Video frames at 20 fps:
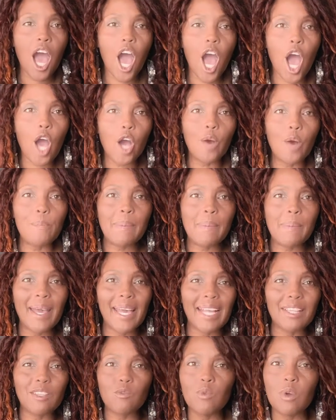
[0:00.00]
oh, maybe
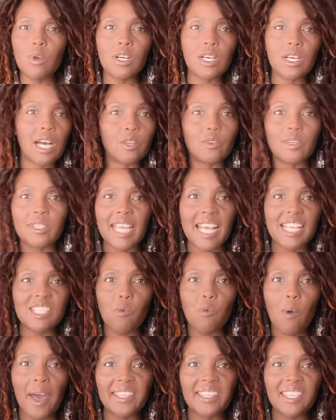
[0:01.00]
I got the wrong color and
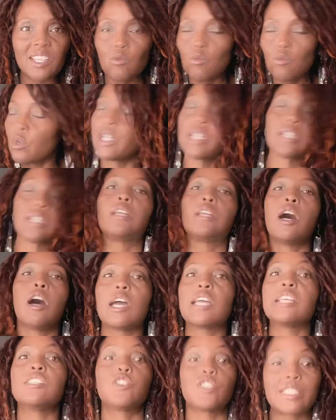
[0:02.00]
that's why it didn't work.
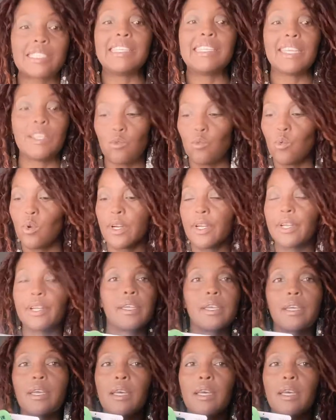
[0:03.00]
No, it just didn't work.